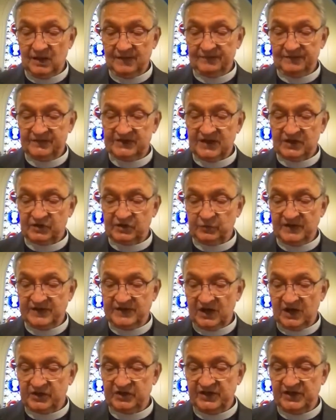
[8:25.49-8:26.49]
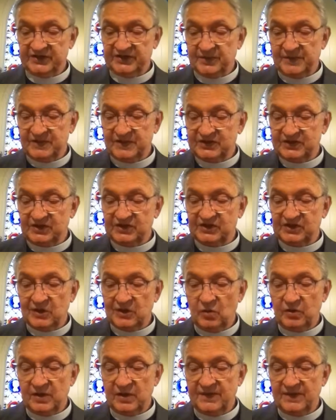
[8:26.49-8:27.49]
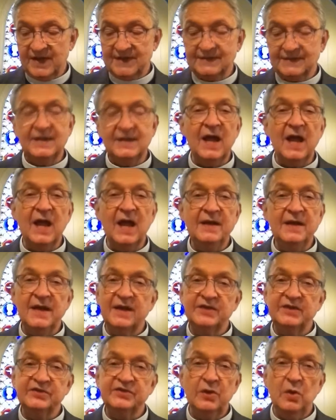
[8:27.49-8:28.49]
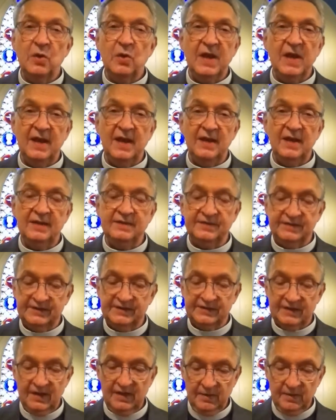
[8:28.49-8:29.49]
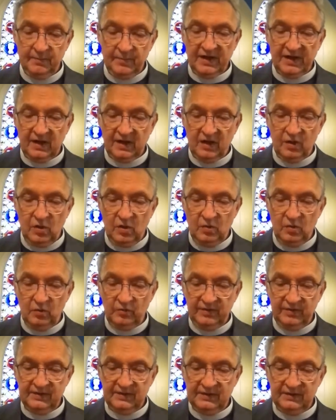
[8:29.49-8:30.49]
of such reductionism is the slogan that God has no hands but our own.